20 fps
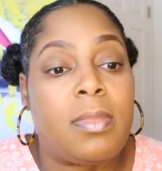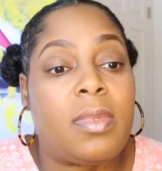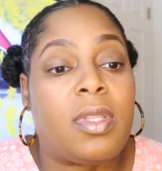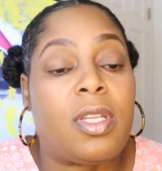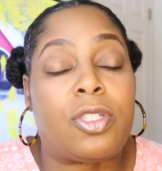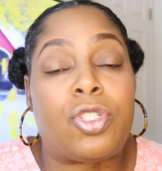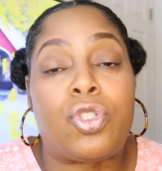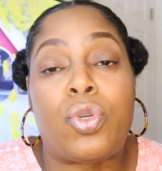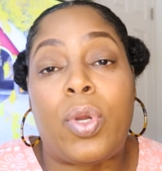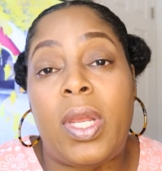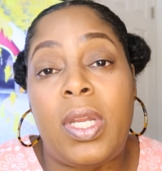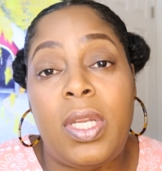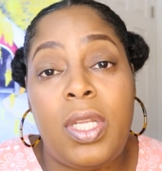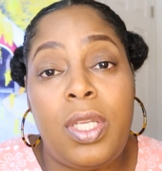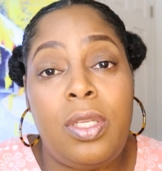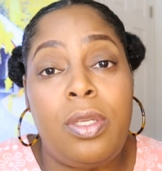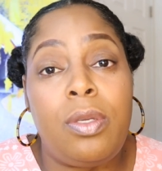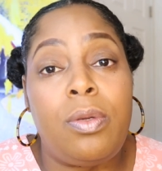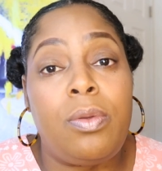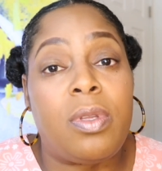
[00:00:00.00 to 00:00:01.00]
They're
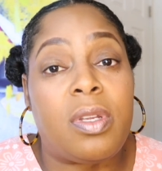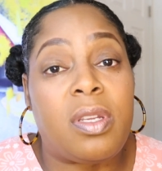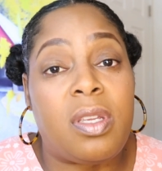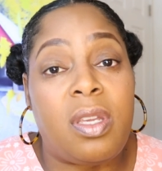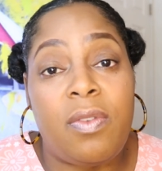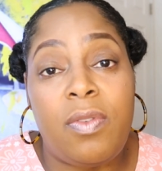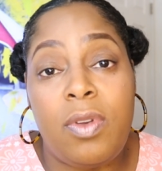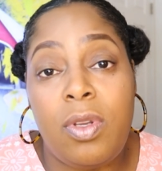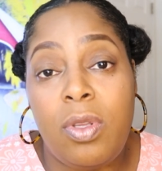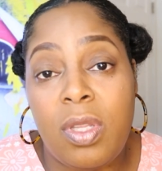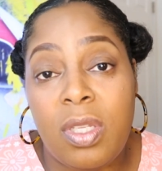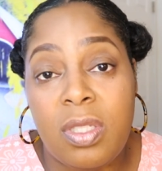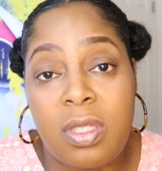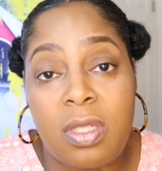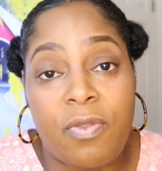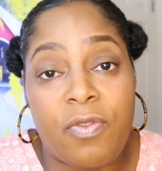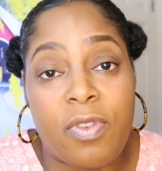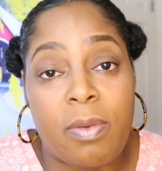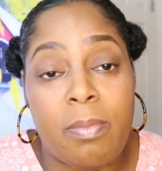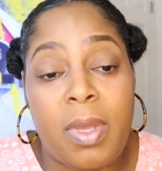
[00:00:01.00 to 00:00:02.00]
training you, they're giving you
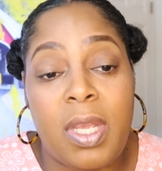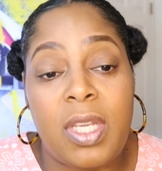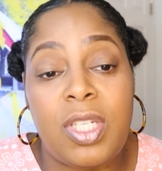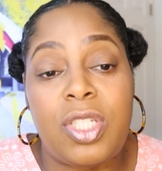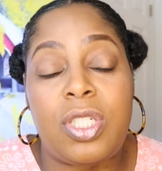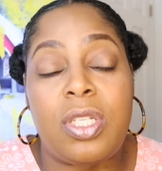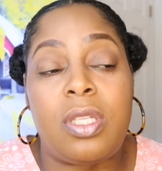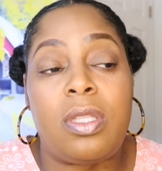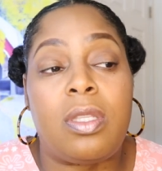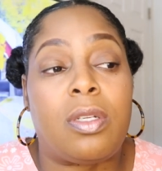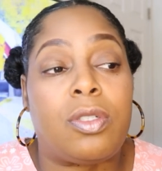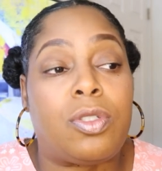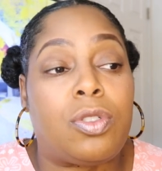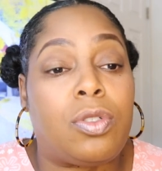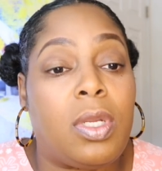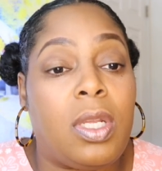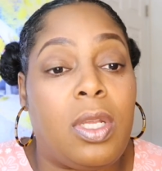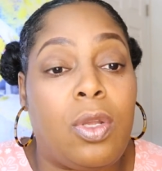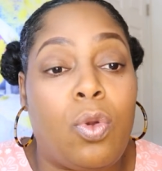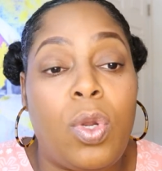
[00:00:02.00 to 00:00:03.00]
this information, they're
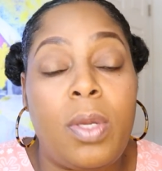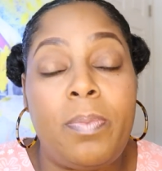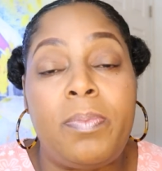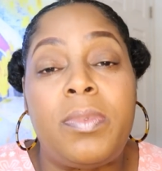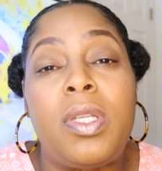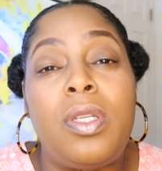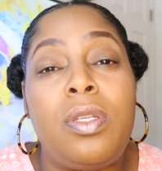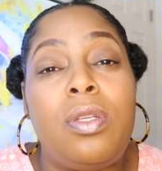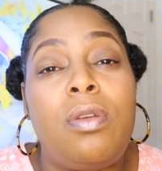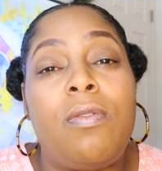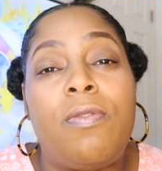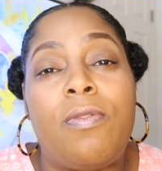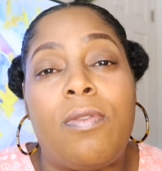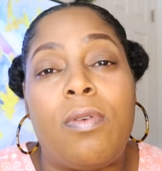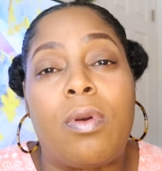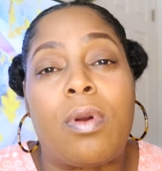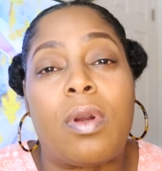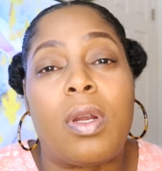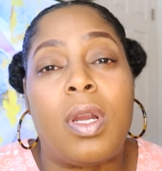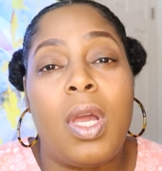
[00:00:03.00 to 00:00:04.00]
equipping you
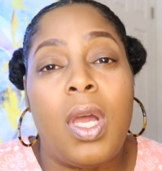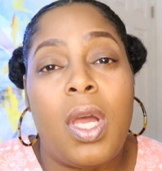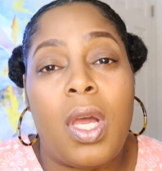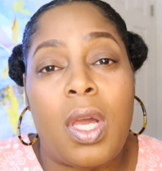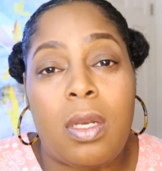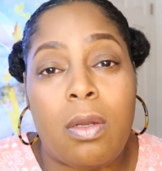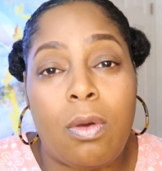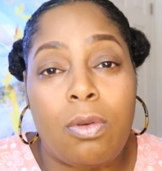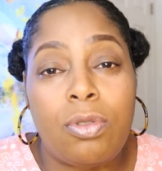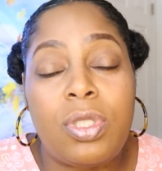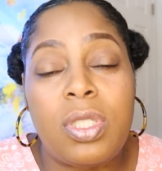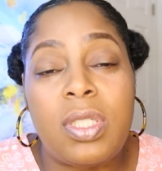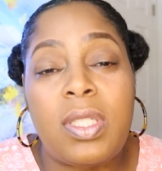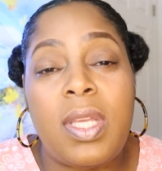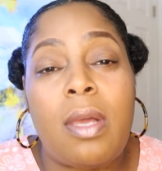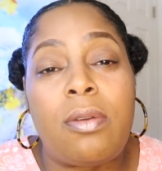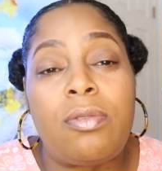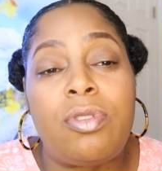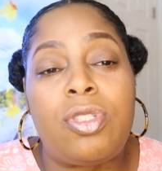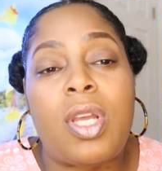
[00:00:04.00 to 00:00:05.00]
for an
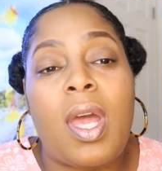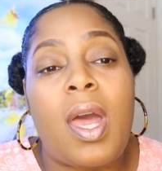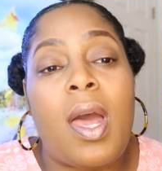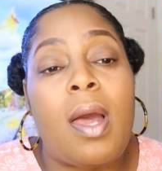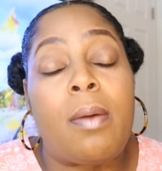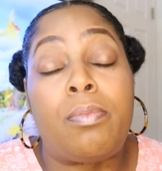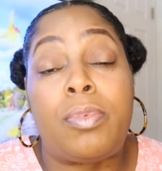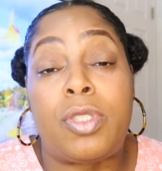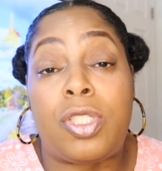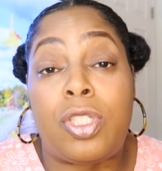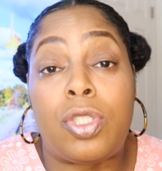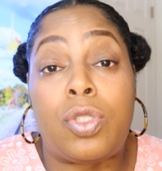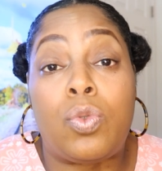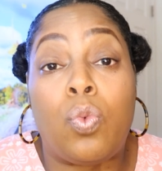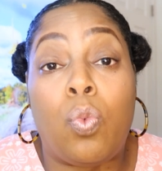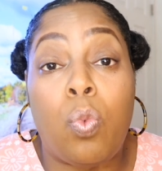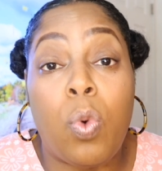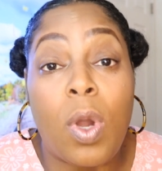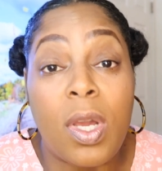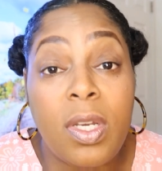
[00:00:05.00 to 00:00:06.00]
ultrasound job, which is
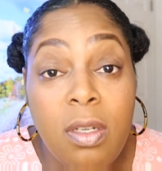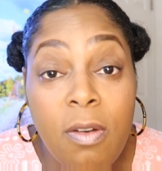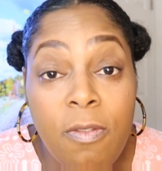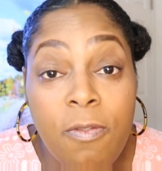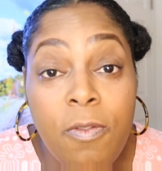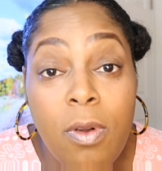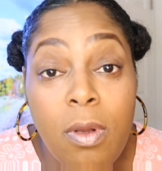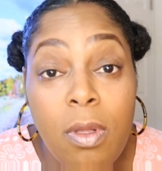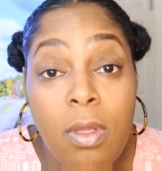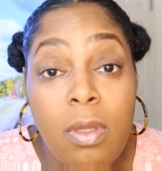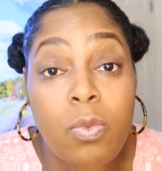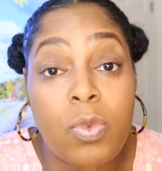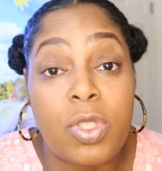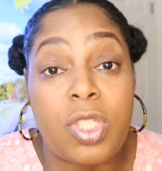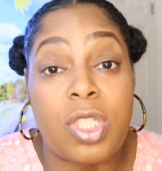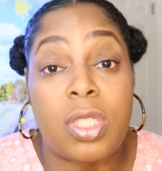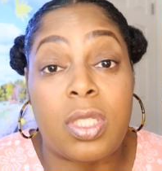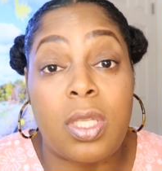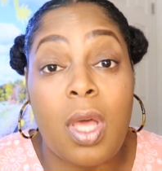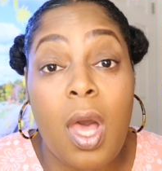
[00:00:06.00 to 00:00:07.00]
wonderful,
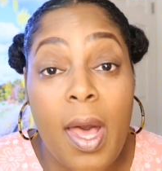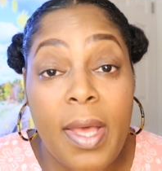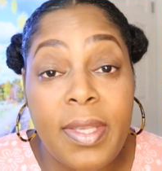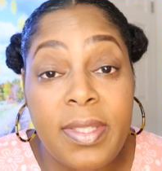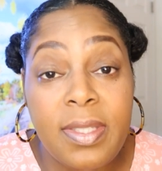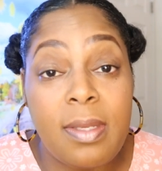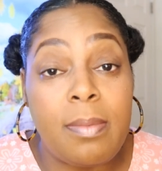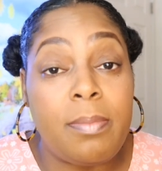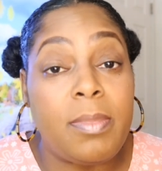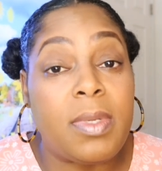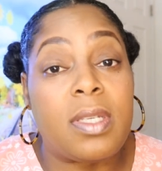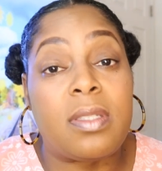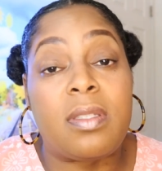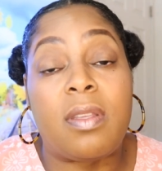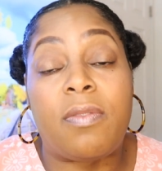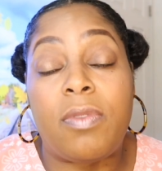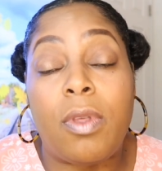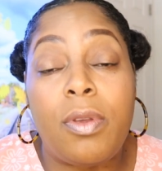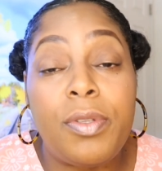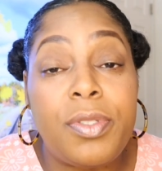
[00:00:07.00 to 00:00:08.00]
which is awesome because
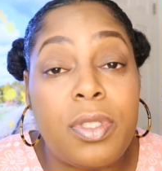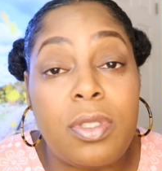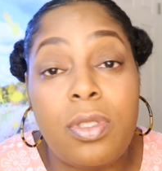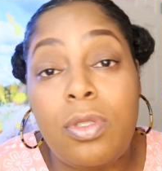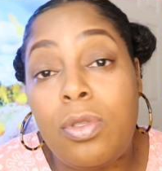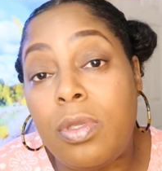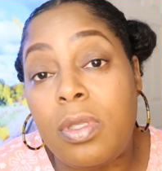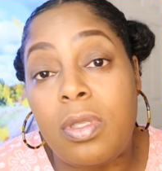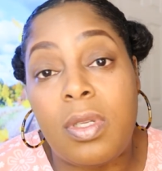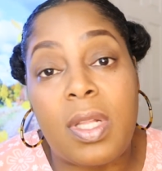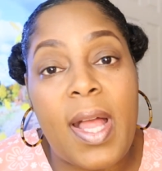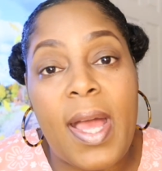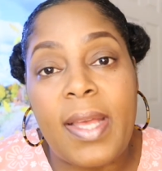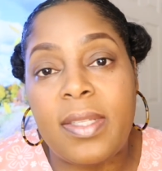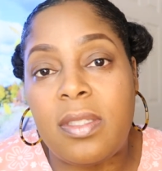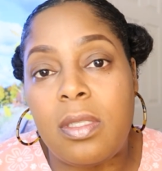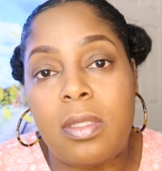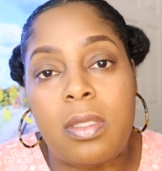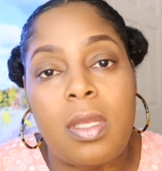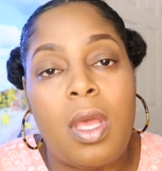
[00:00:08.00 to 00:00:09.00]
if those
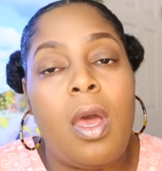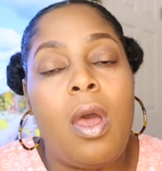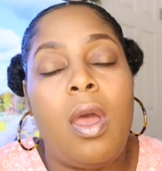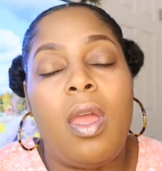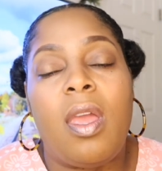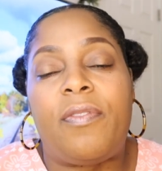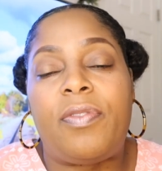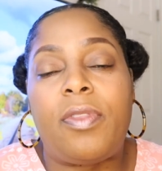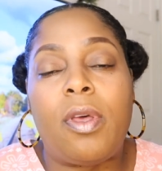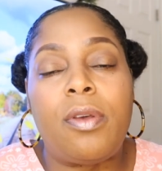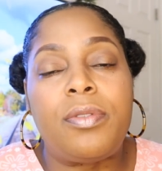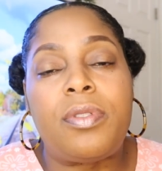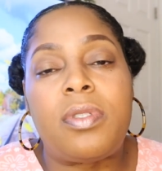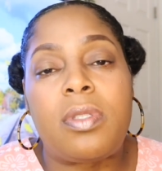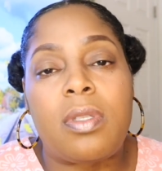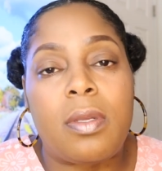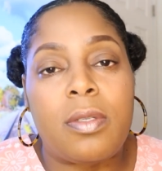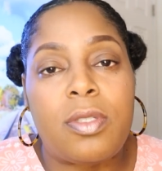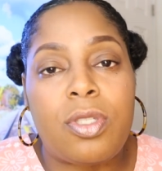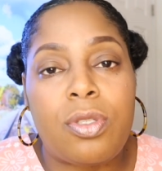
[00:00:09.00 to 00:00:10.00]
classes, if
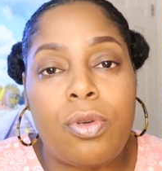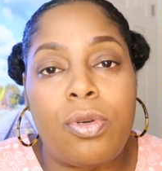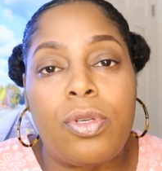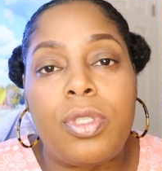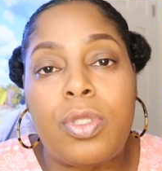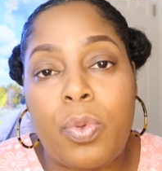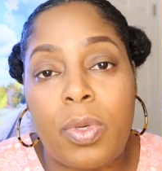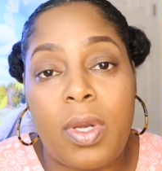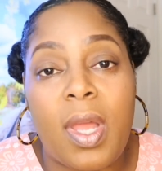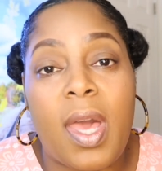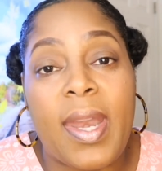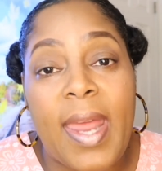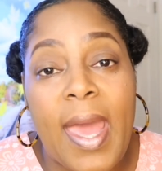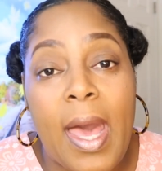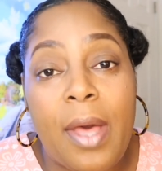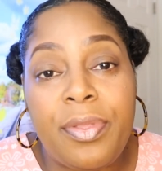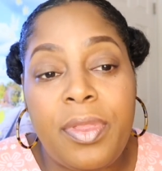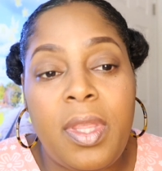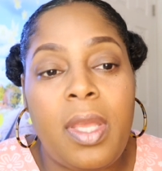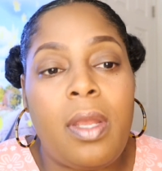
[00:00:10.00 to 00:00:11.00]
those schools were not
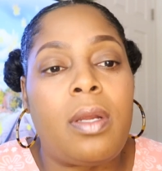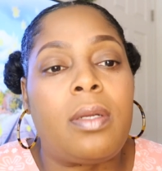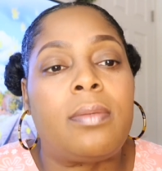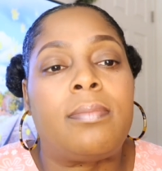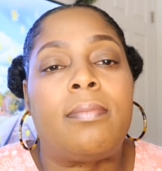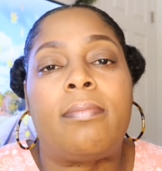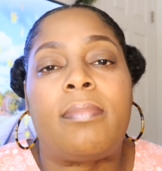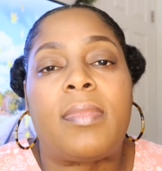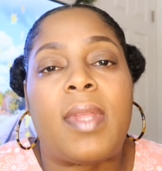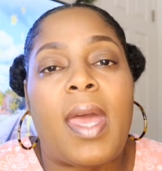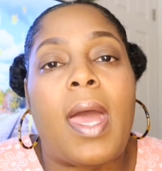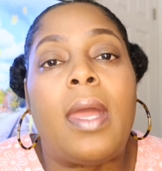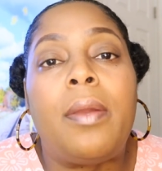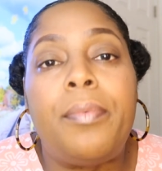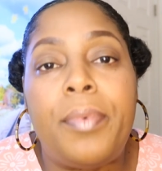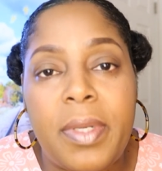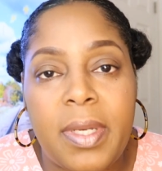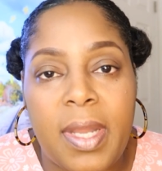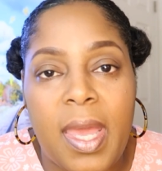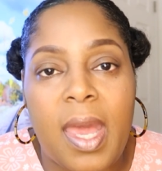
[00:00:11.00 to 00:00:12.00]
out there,
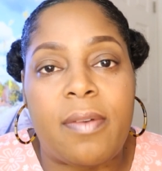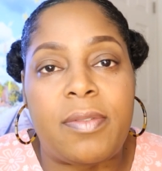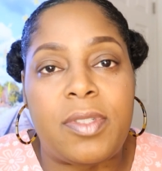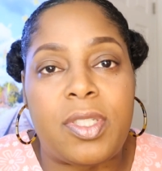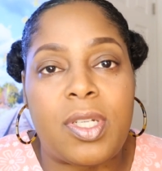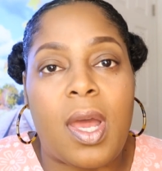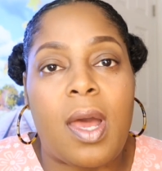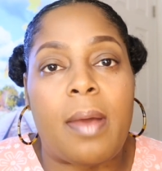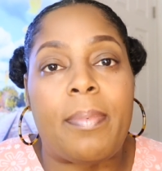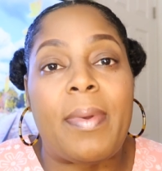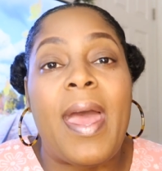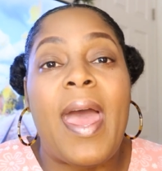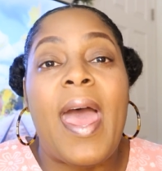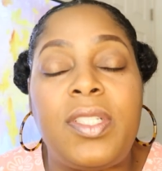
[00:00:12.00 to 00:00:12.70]
I wouldn't have a job.